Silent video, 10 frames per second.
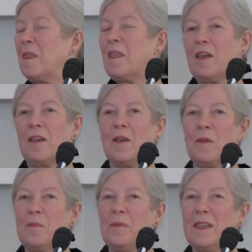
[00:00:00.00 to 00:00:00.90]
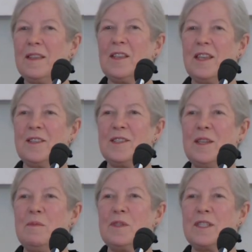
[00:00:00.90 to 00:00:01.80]
It
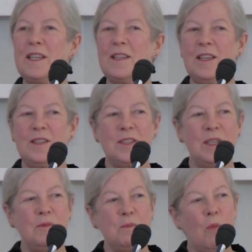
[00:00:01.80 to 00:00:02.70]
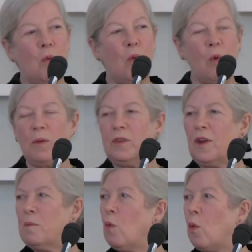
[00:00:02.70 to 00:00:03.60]
seems more, you
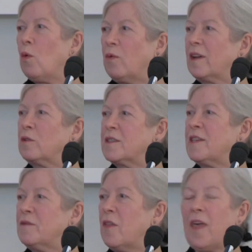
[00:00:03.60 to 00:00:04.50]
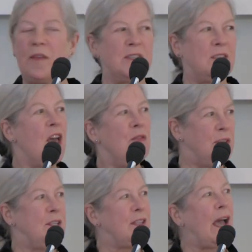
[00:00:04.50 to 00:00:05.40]
know, more rigorous even than that.
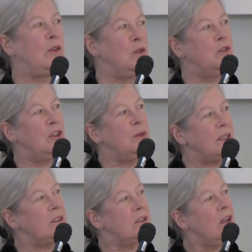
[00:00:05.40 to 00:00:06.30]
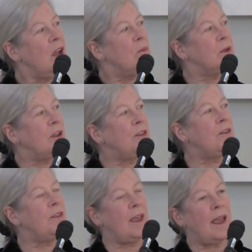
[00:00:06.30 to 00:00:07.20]
This is how you do it. But I
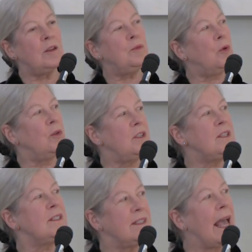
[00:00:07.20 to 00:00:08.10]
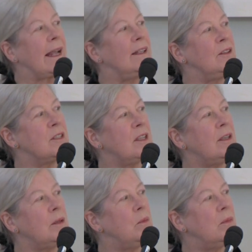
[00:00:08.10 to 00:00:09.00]
think the end point is exactly the
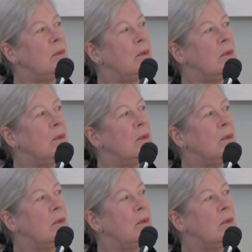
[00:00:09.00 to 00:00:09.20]
same.